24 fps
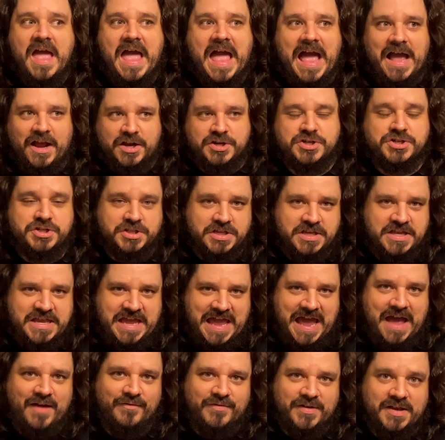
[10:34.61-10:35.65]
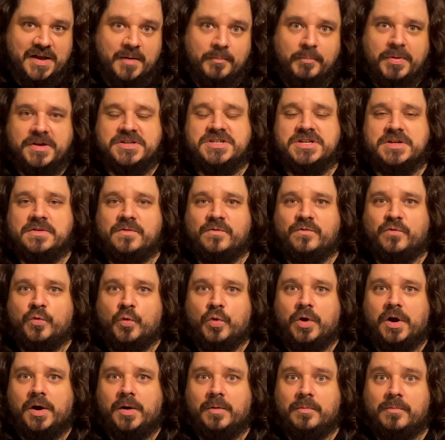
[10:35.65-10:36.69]
actually having a budget
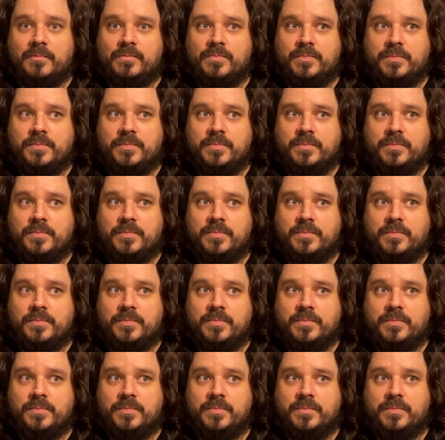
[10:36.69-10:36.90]
for